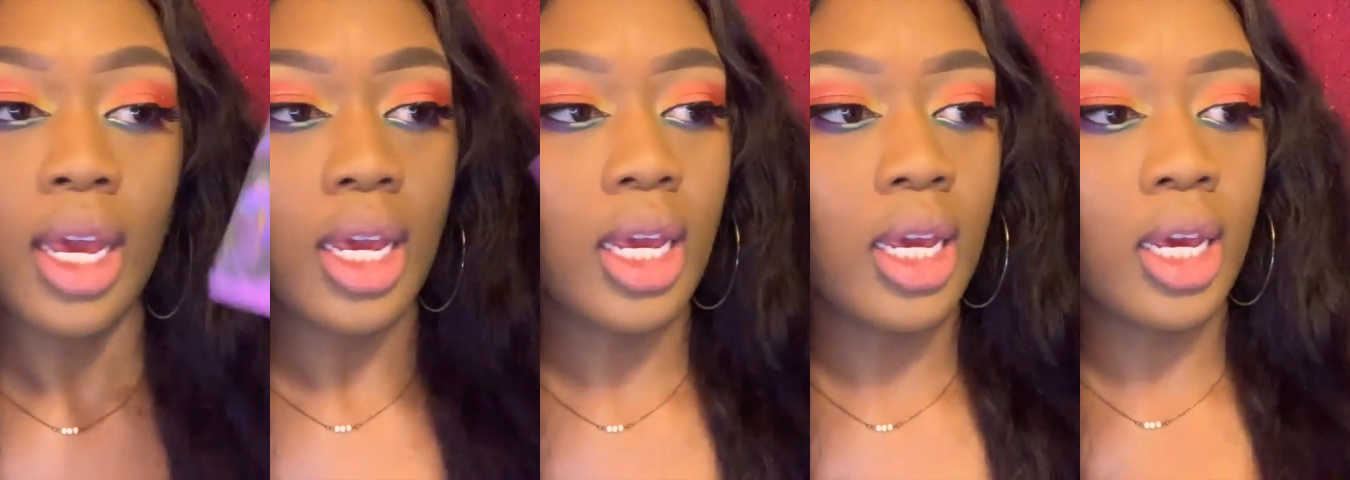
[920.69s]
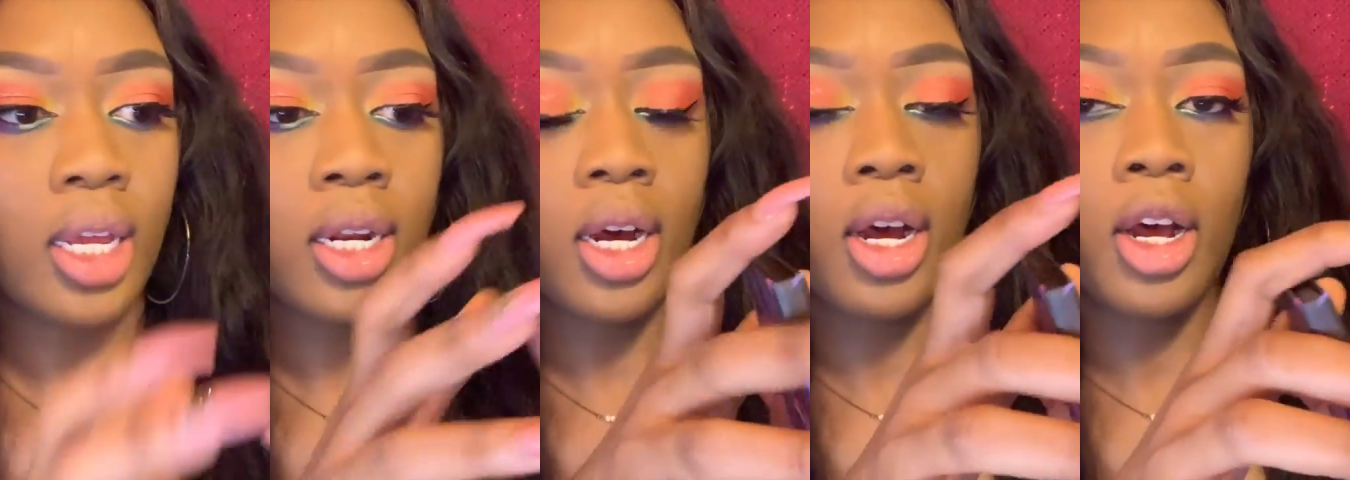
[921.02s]

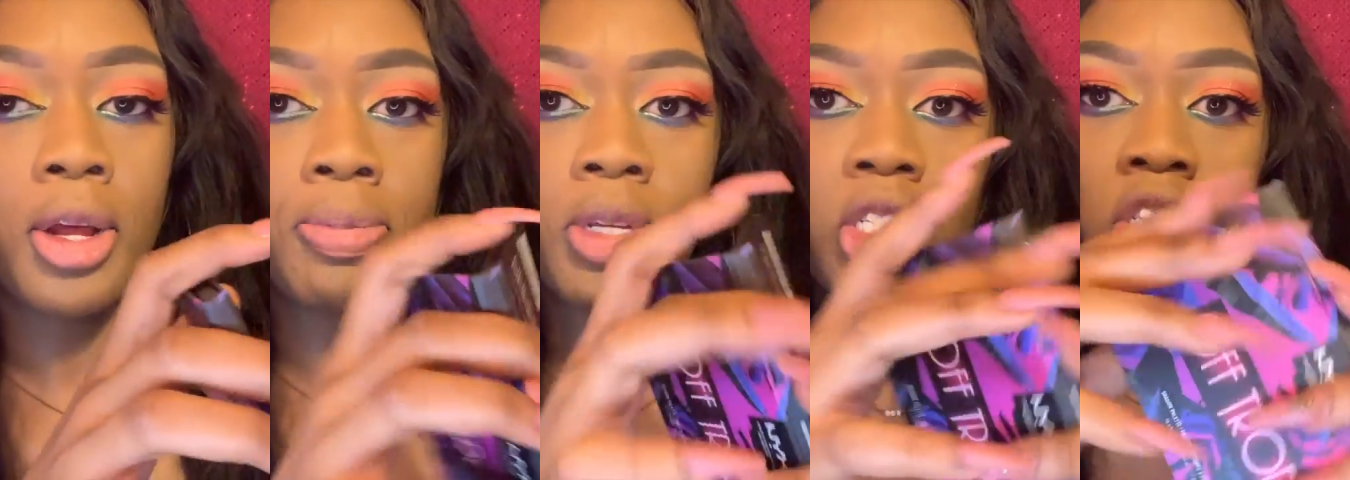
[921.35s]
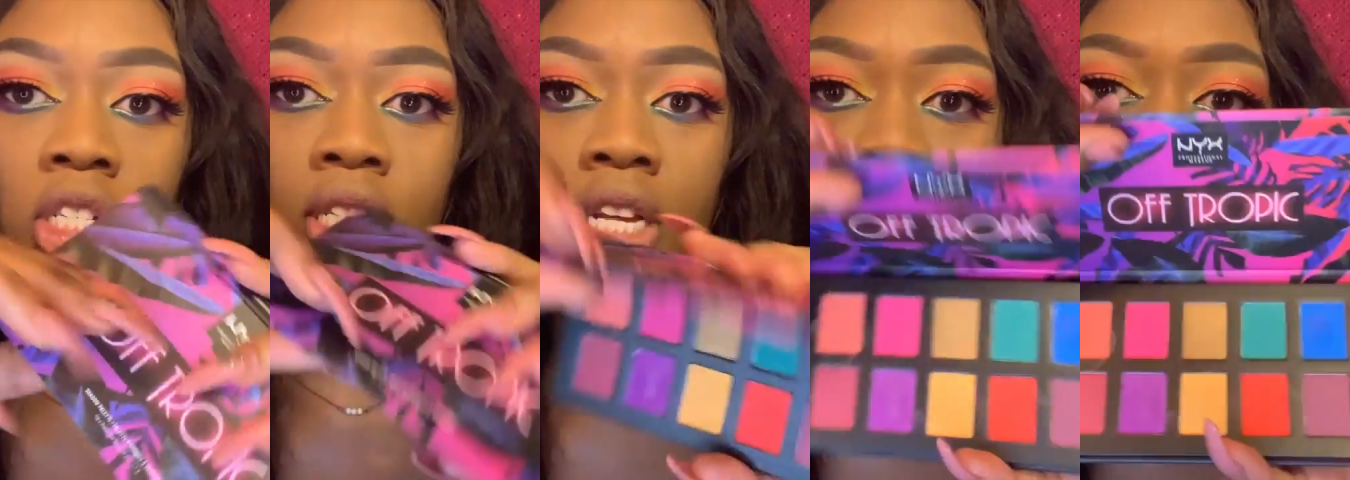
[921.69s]
and it's
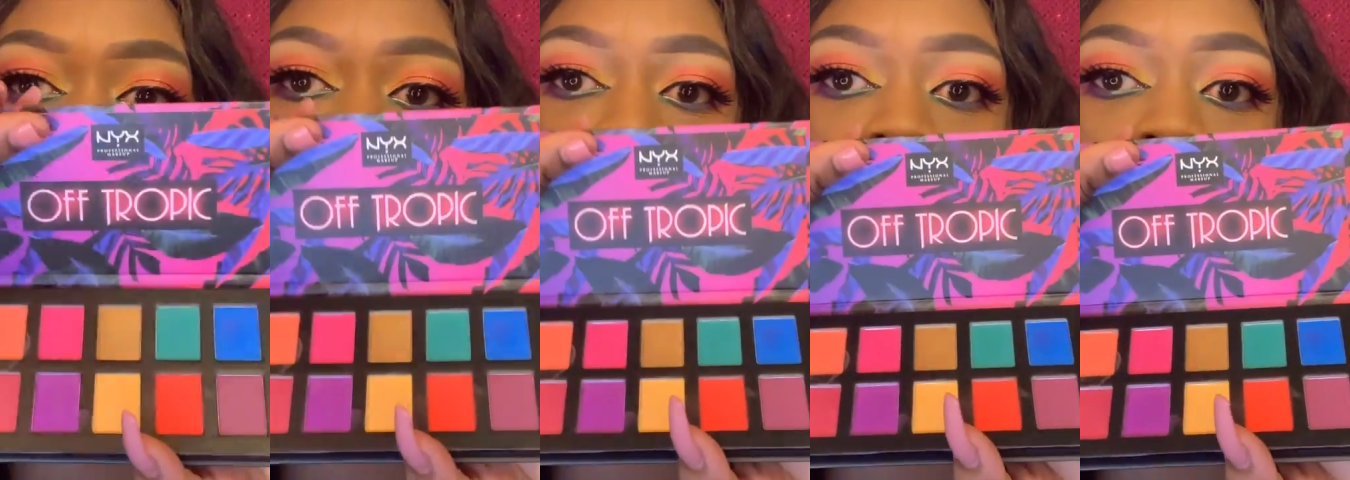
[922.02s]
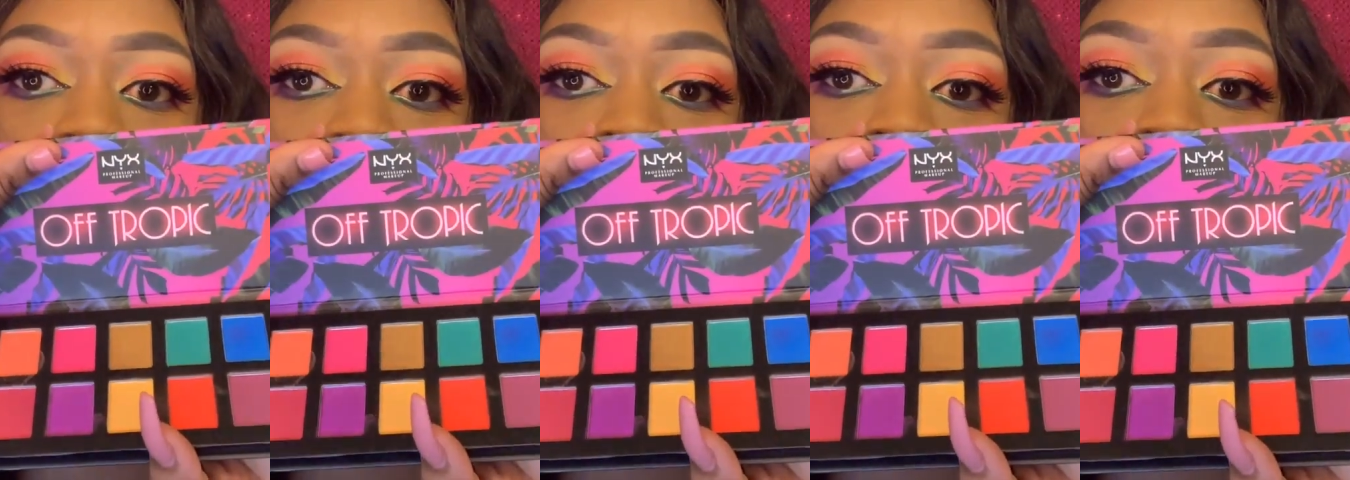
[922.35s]
just like a bunch
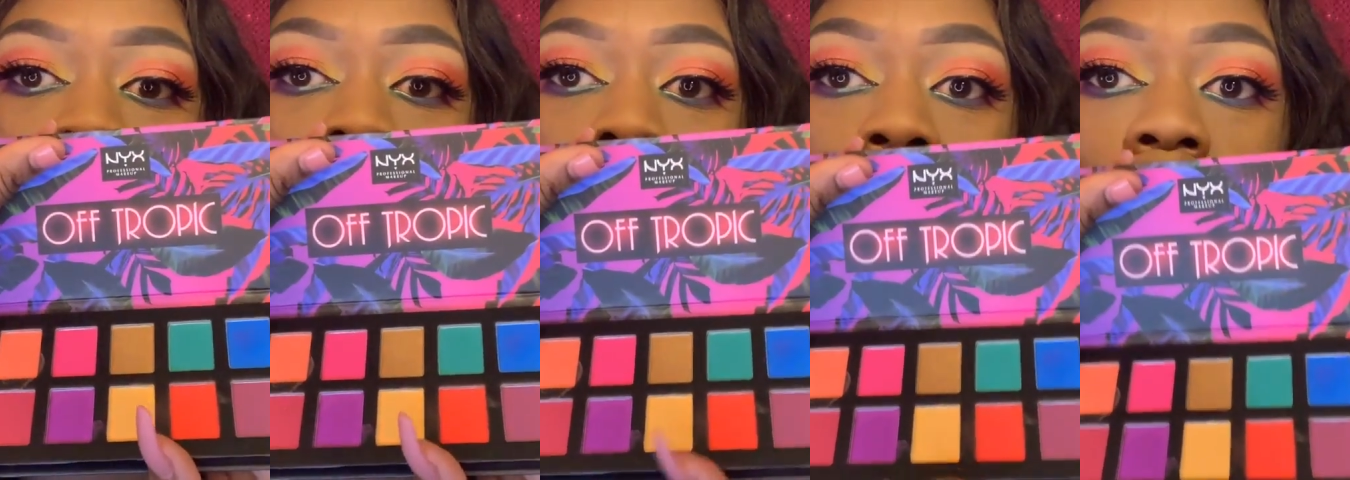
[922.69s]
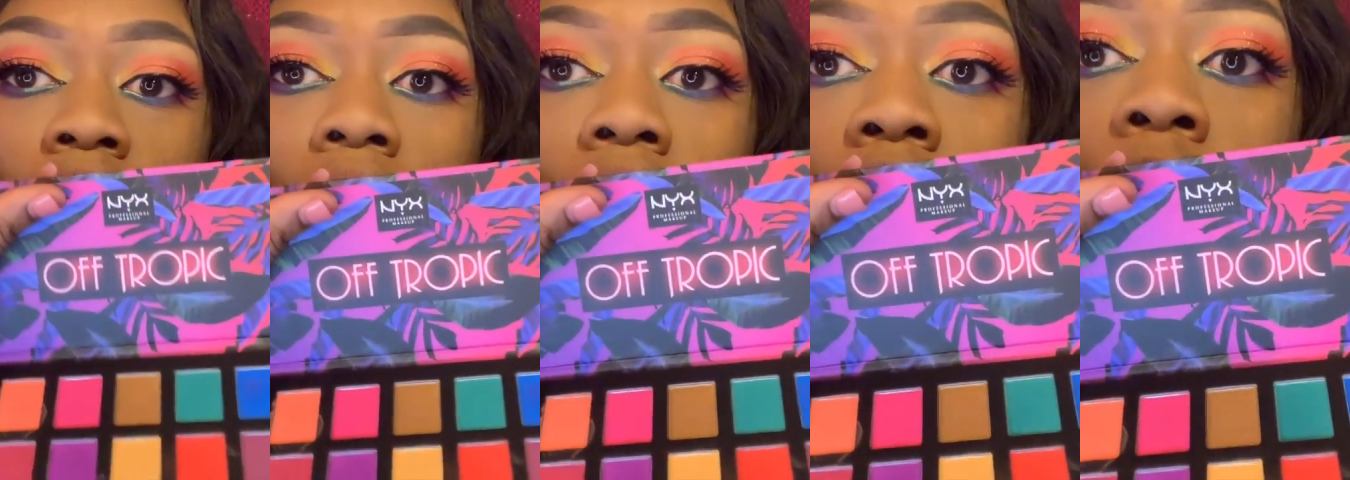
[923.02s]
of rainbow
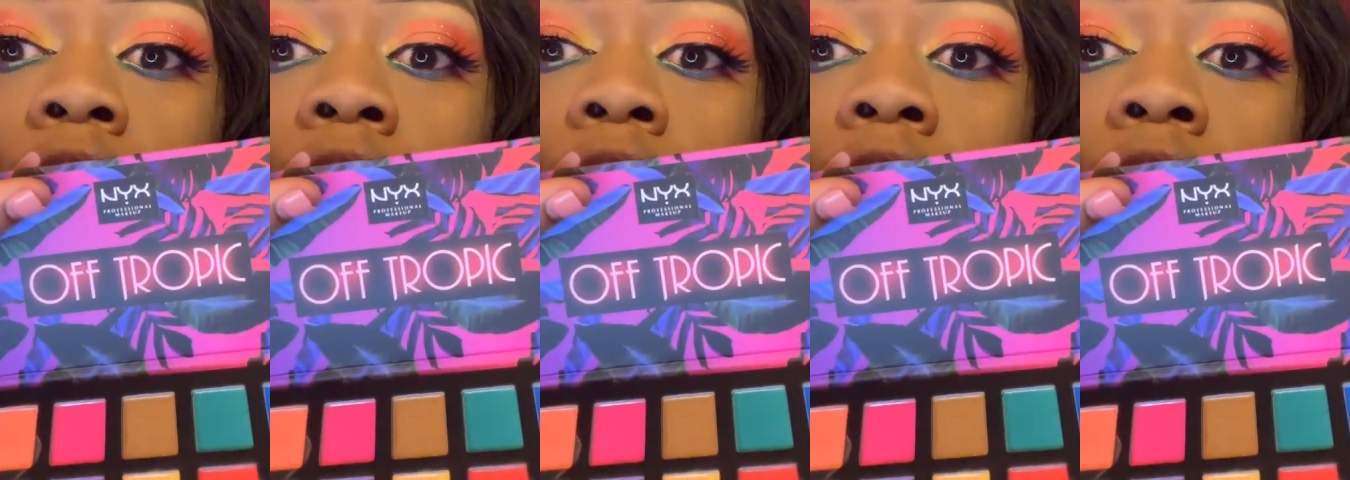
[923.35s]
colors, y'all.